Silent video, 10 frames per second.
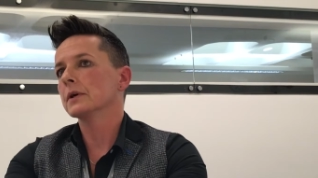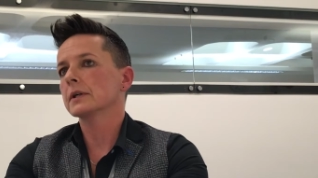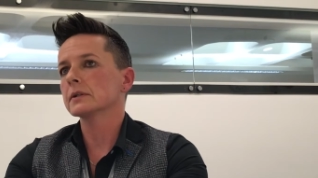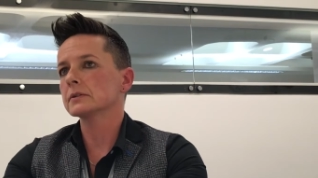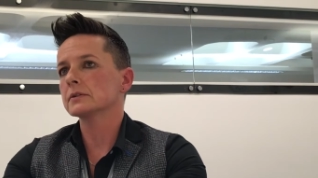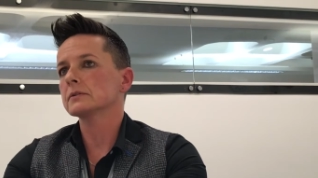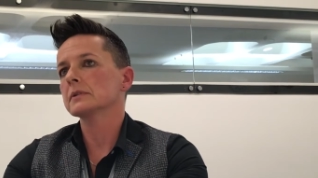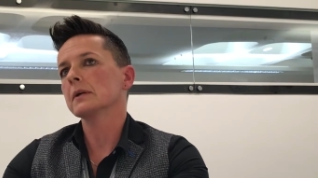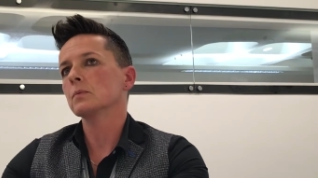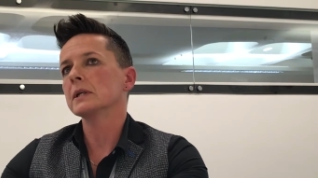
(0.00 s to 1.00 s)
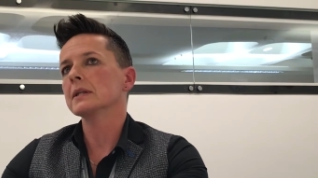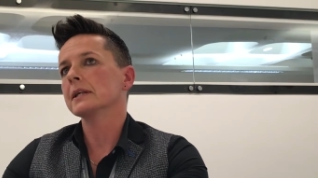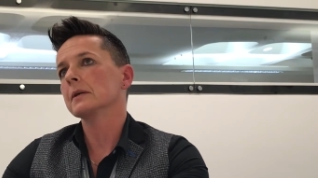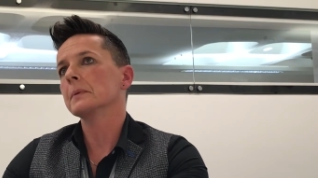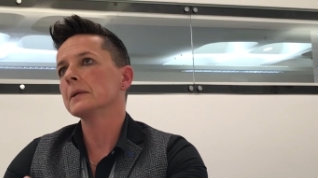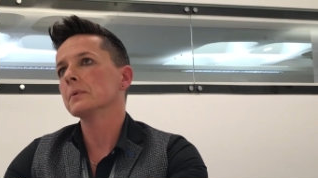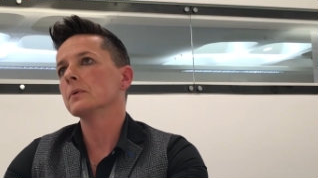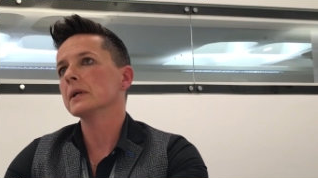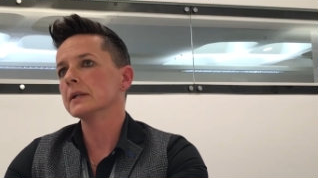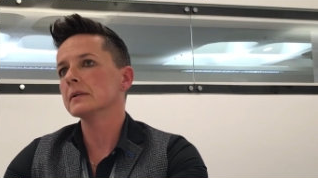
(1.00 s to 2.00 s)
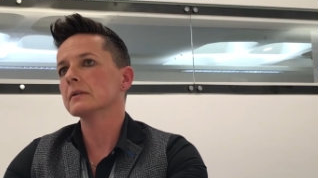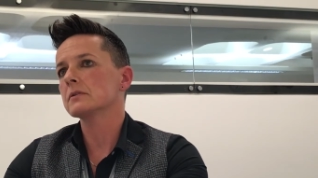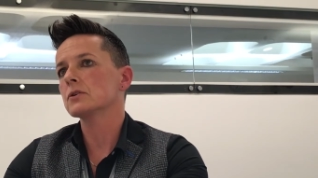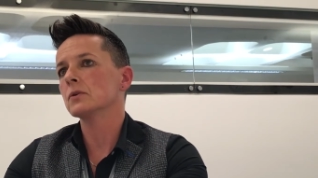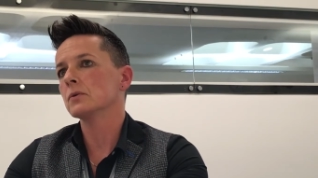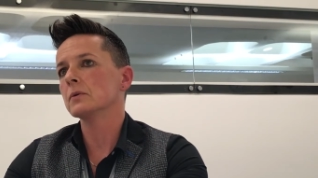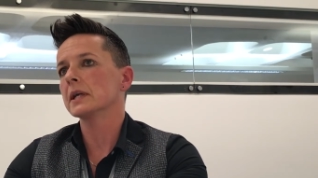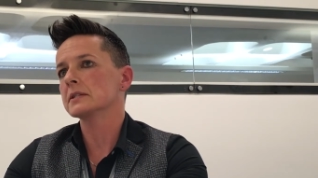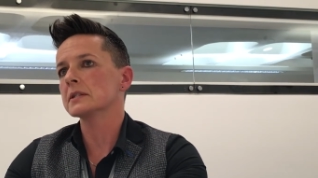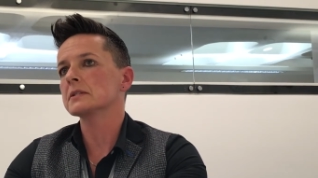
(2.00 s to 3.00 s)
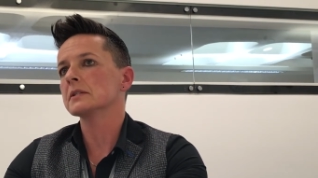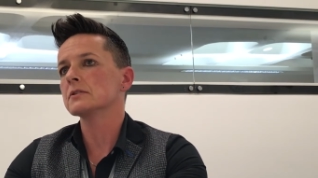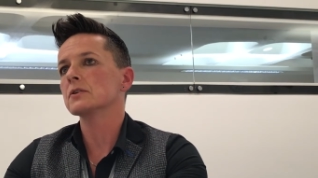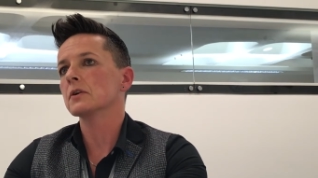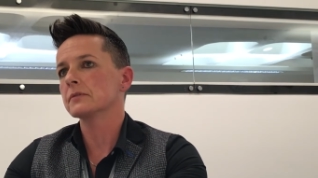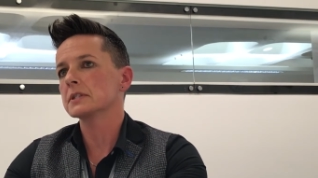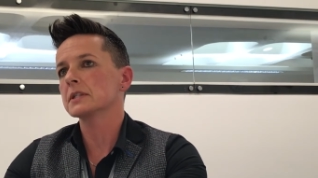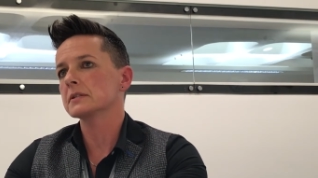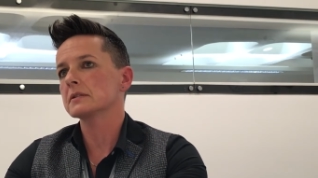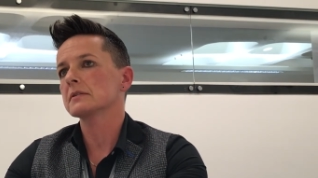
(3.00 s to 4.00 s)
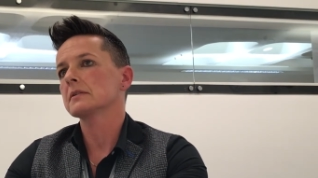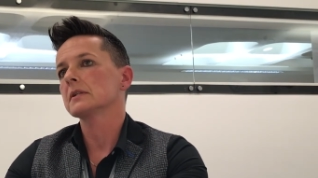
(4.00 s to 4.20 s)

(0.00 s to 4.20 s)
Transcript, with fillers: workers, and we link people in to existing services.